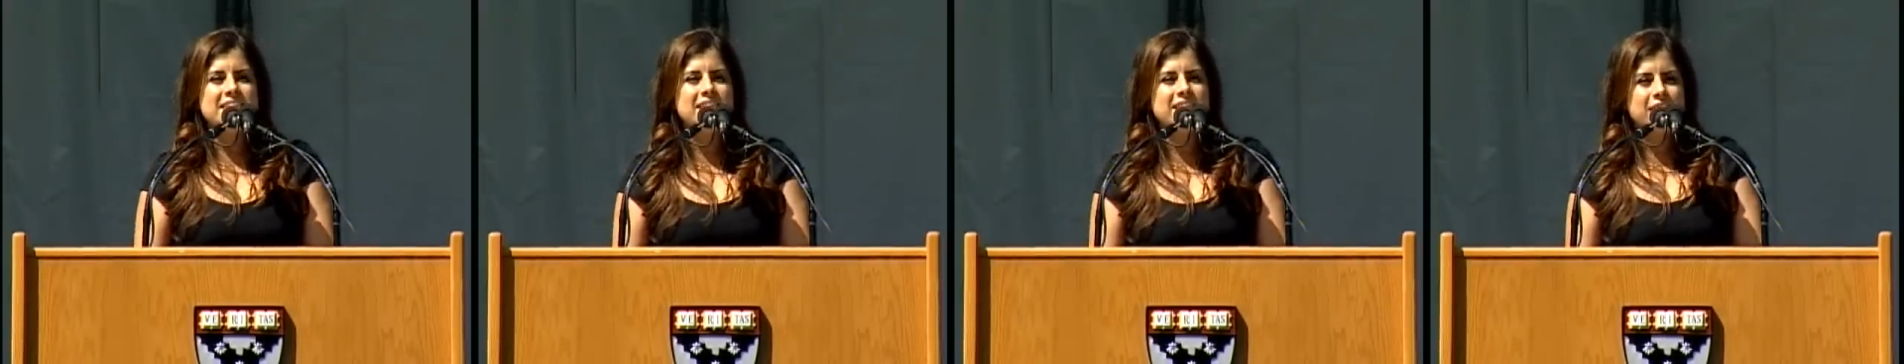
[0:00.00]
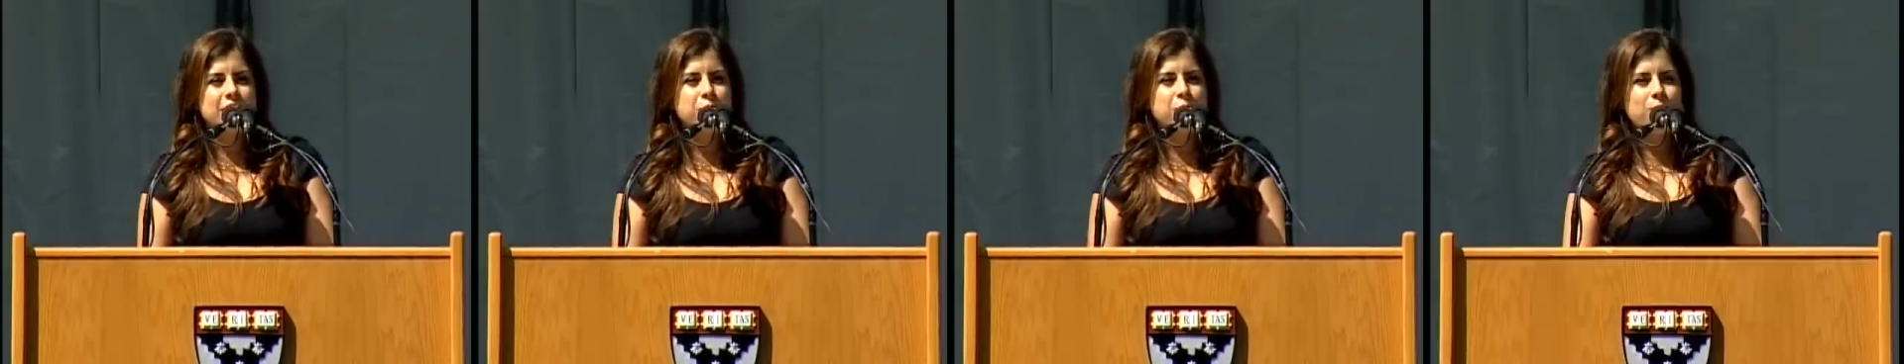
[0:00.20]

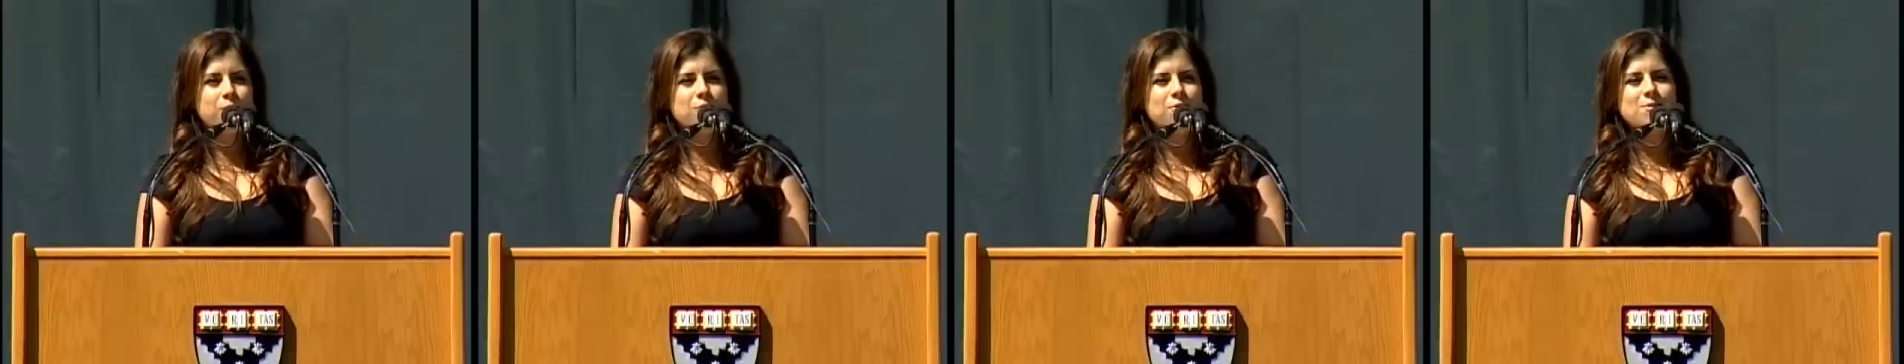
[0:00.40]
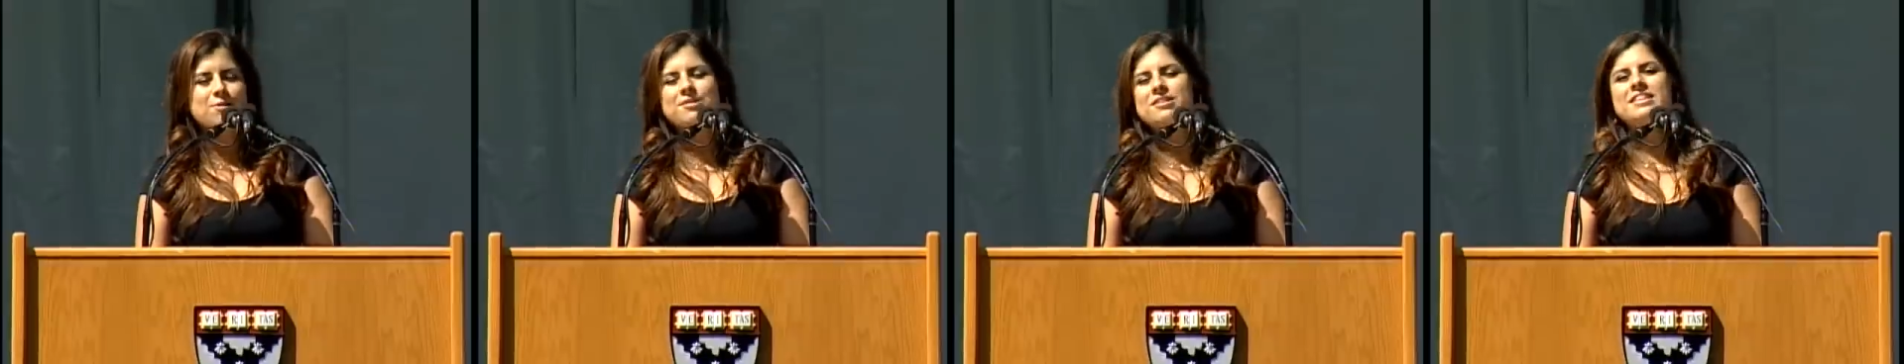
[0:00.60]

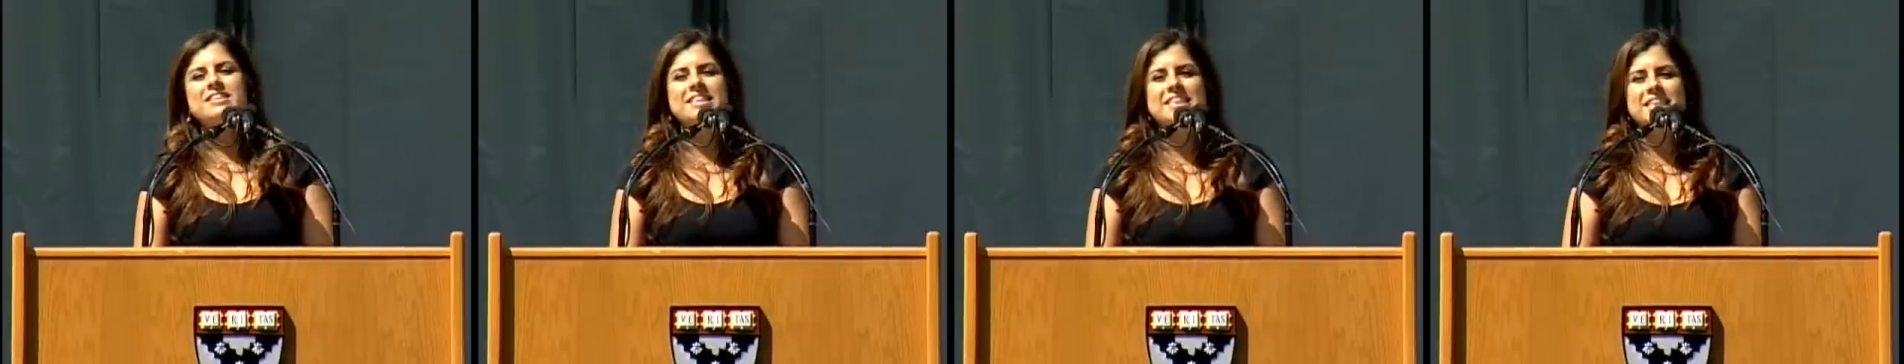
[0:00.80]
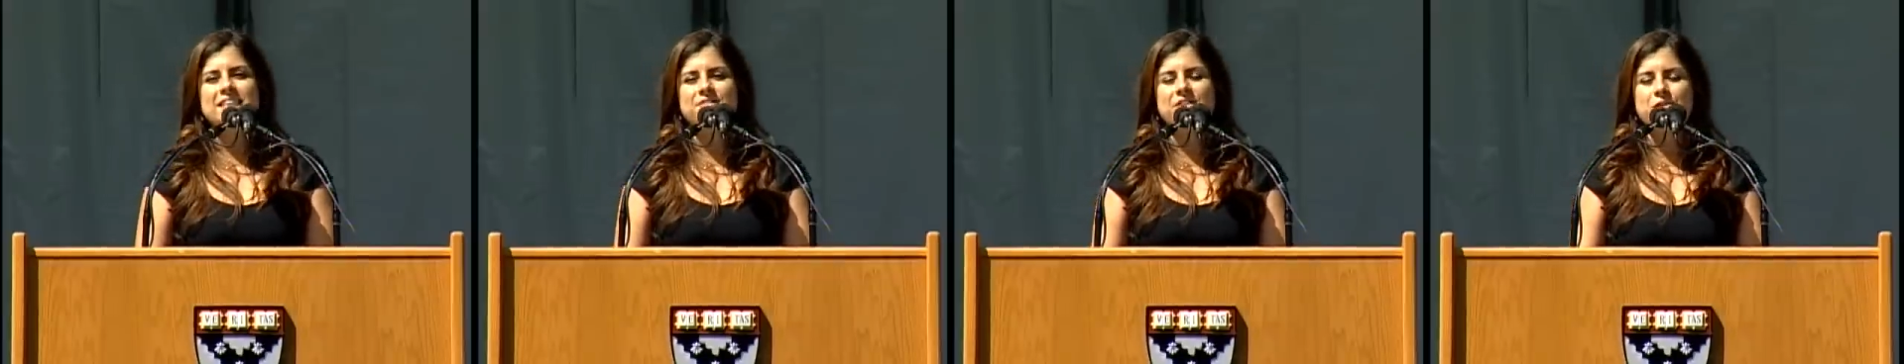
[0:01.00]
Leopold, the
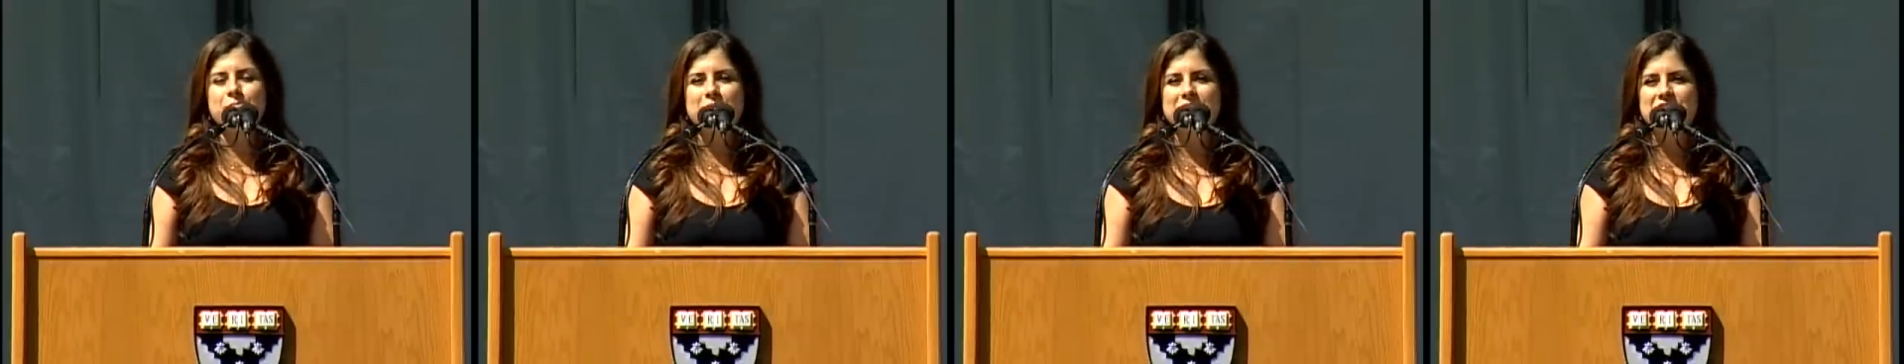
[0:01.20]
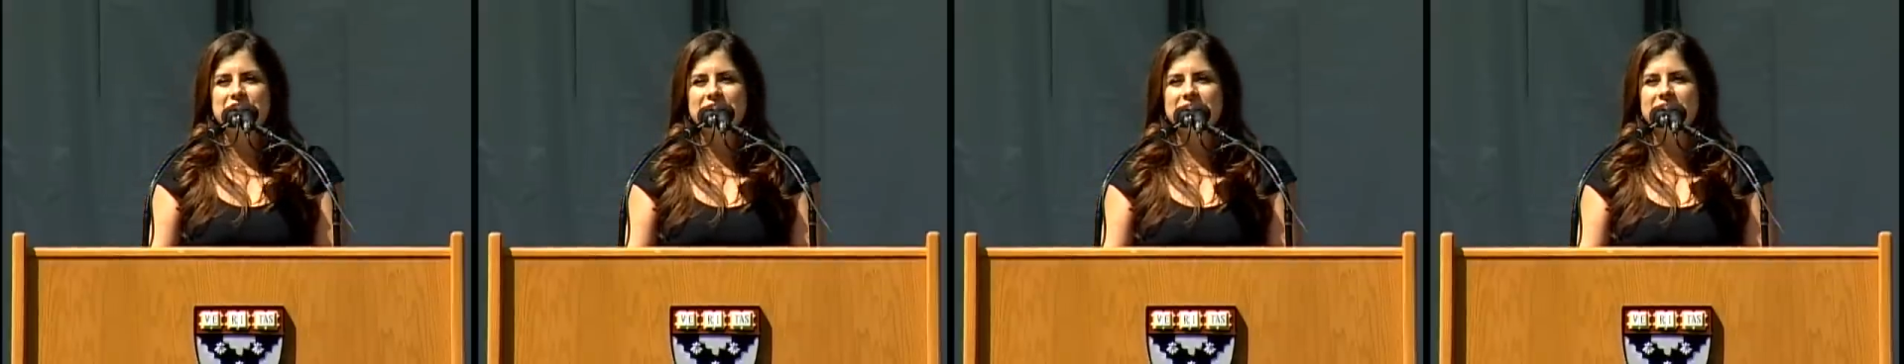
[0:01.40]
Dean of
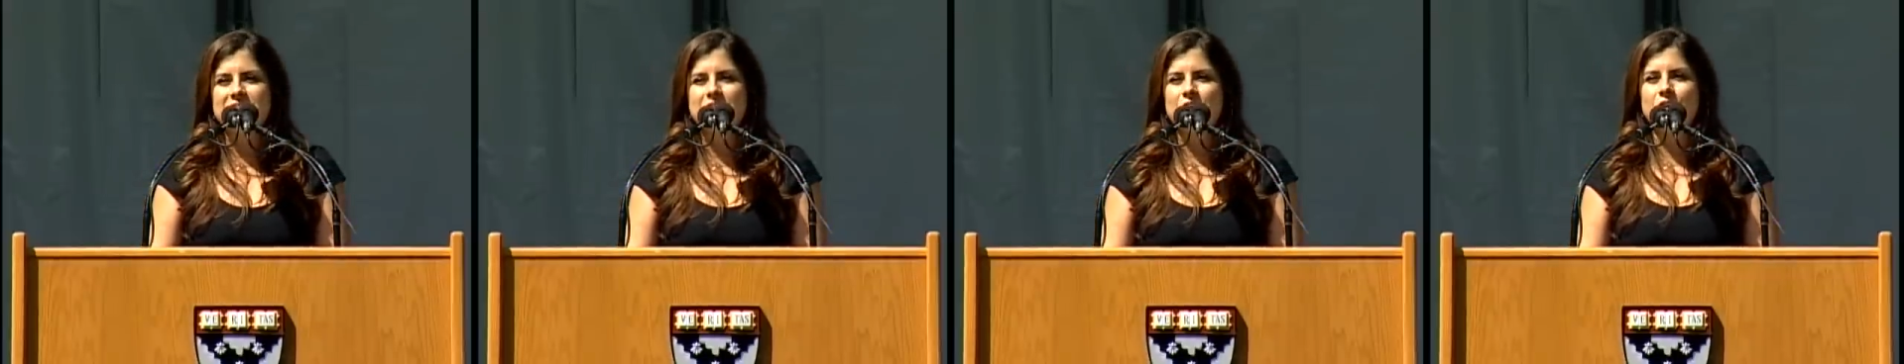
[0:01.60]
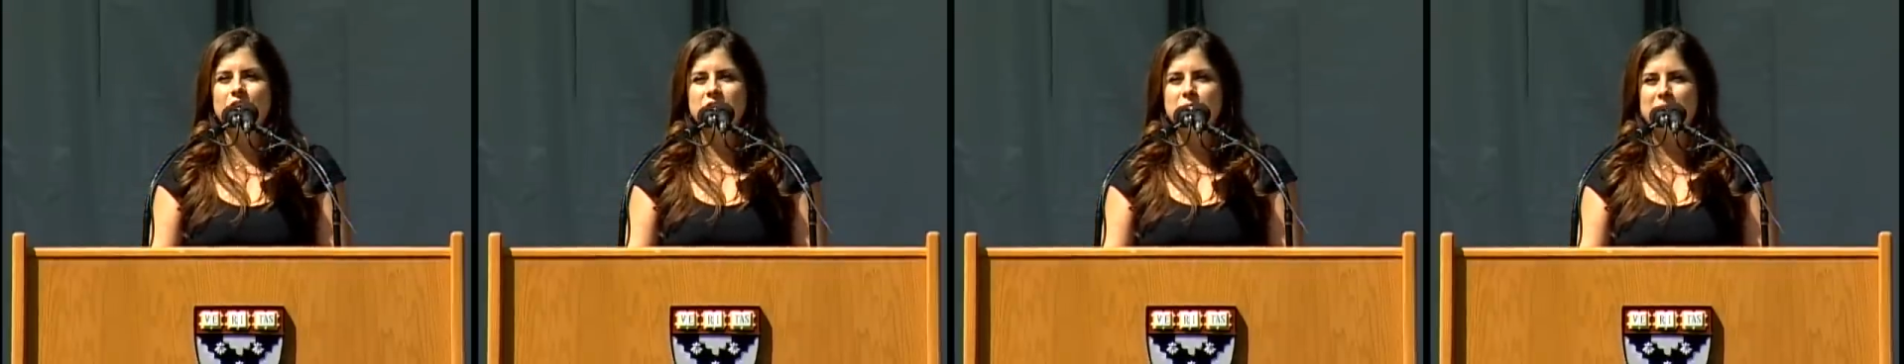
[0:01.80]
Admissions,
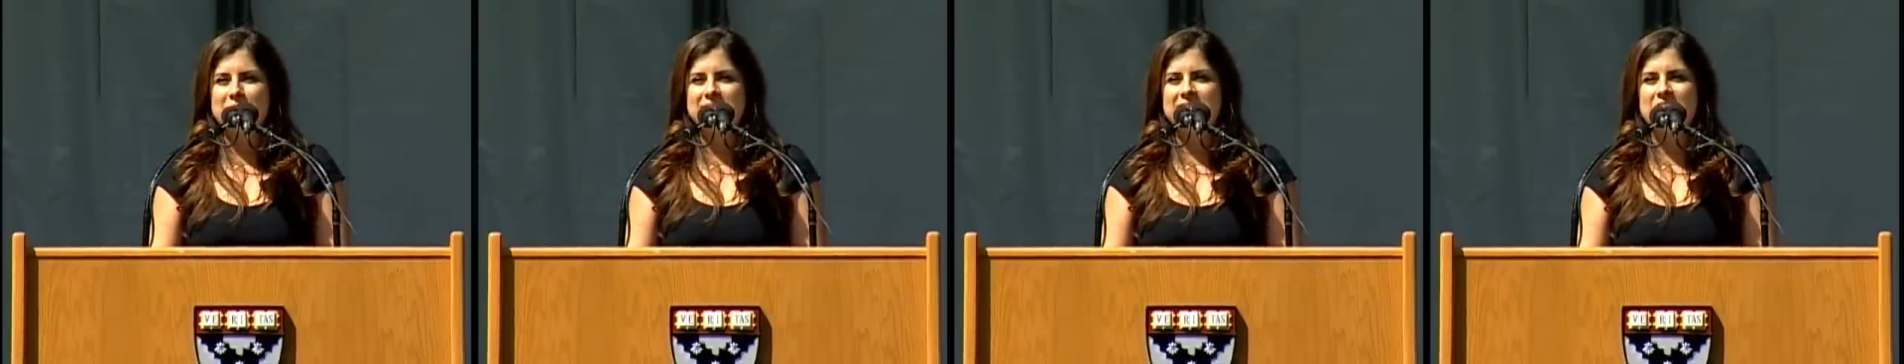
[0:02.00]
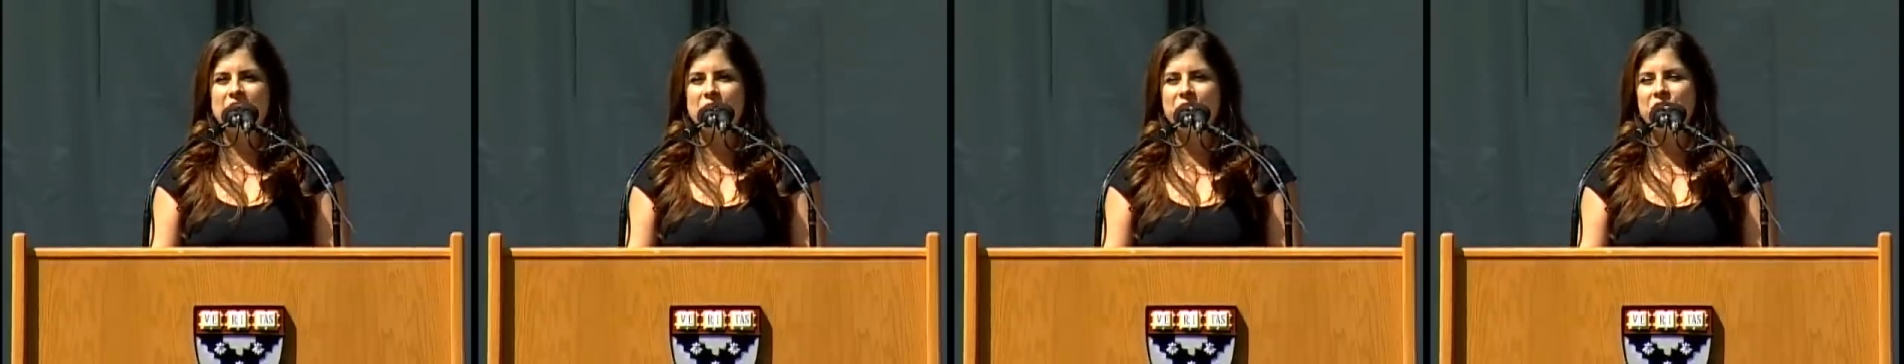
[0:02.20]
calls my
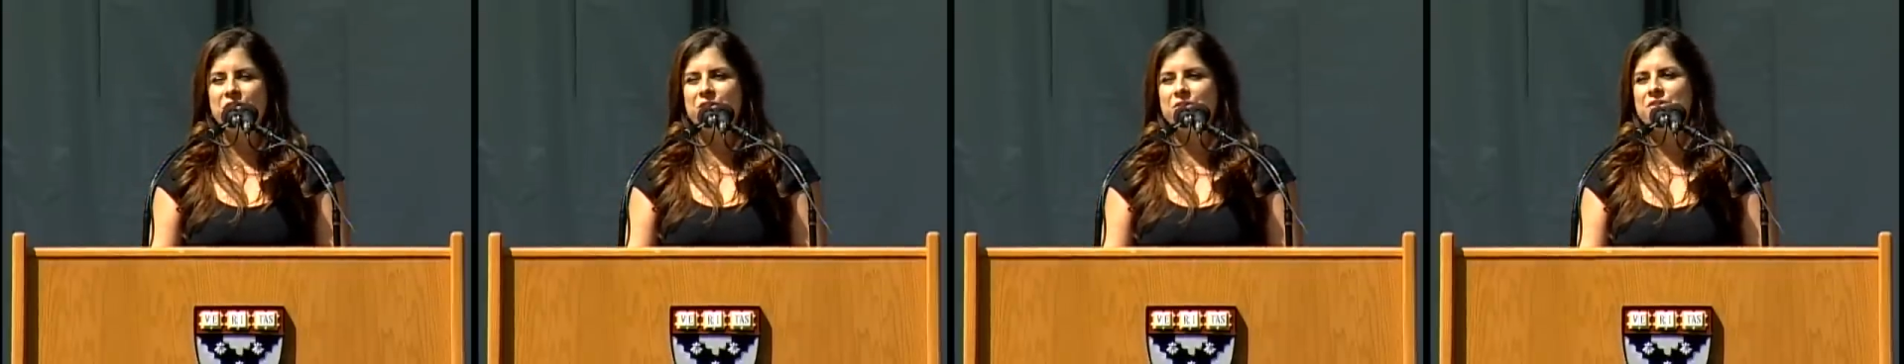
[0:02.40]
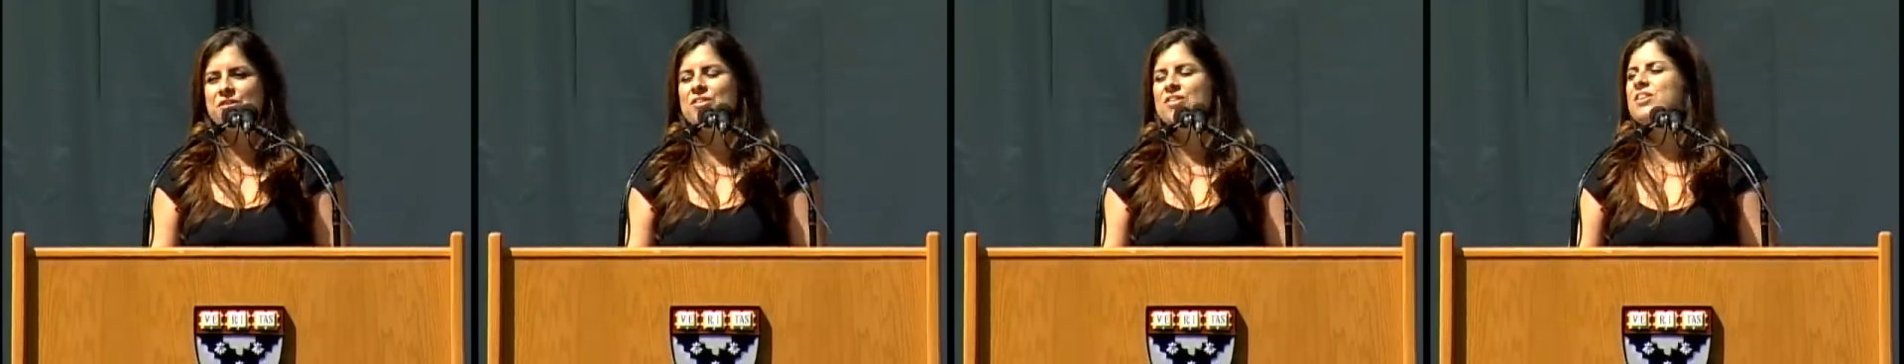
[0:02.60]
cell
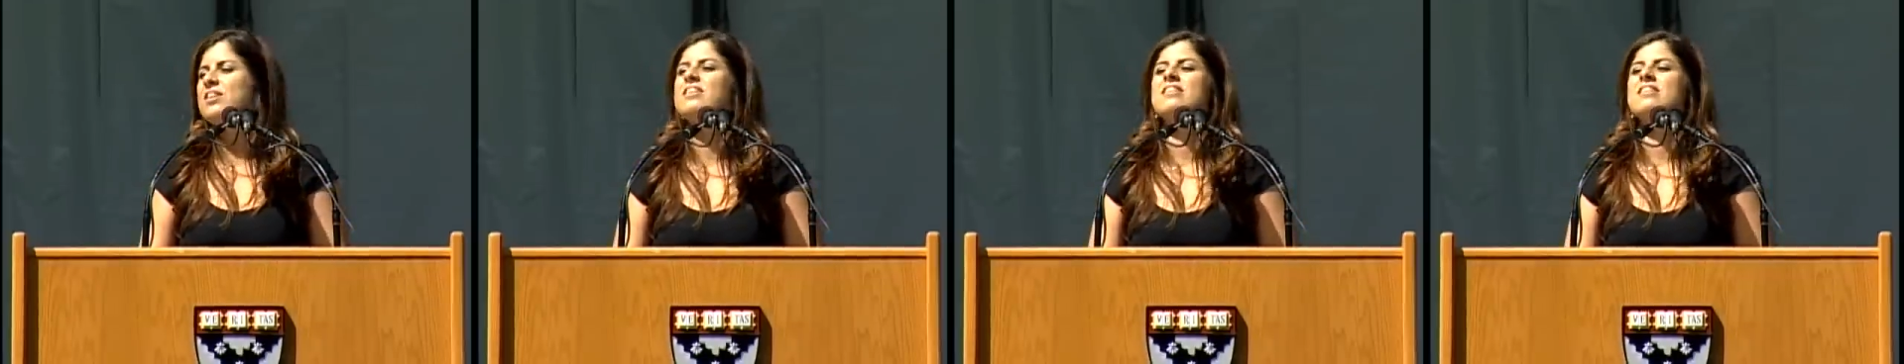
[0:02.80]
phone.